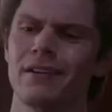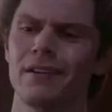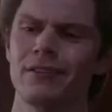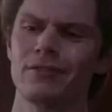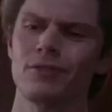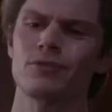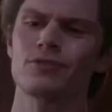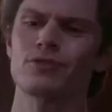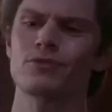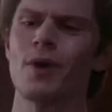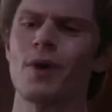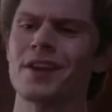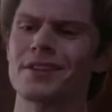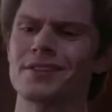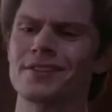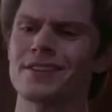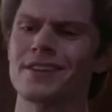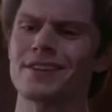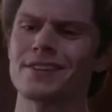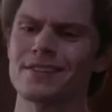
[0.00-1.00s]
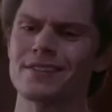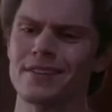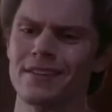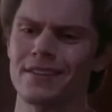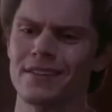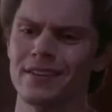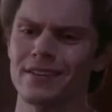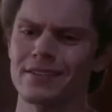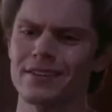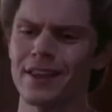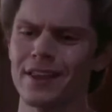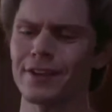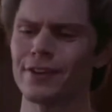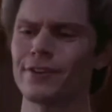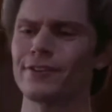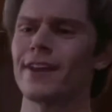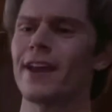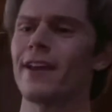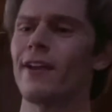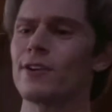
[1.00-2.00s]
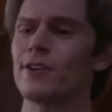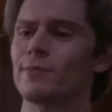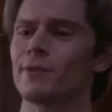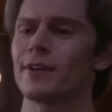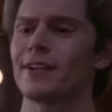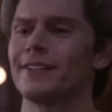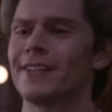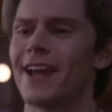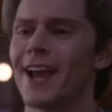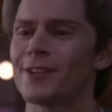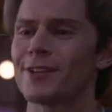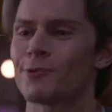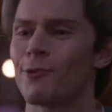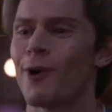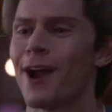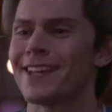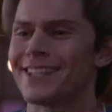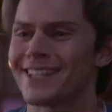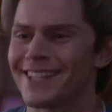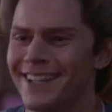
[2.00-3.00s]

don't sweat it sis it's not like your dead husband could die twice.